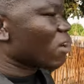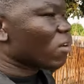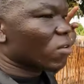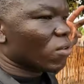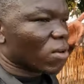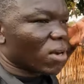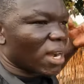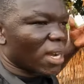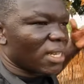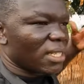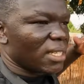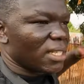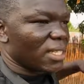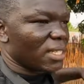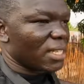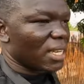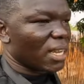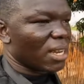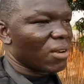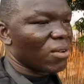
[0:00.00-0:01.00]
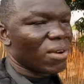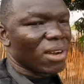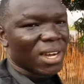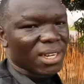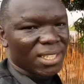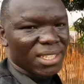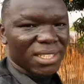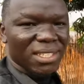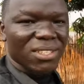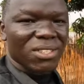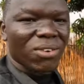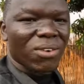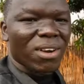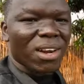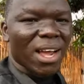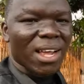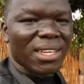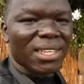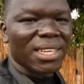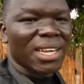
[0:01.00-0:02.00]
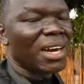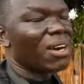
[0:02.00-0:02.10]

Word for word: now look at it, look at it. So right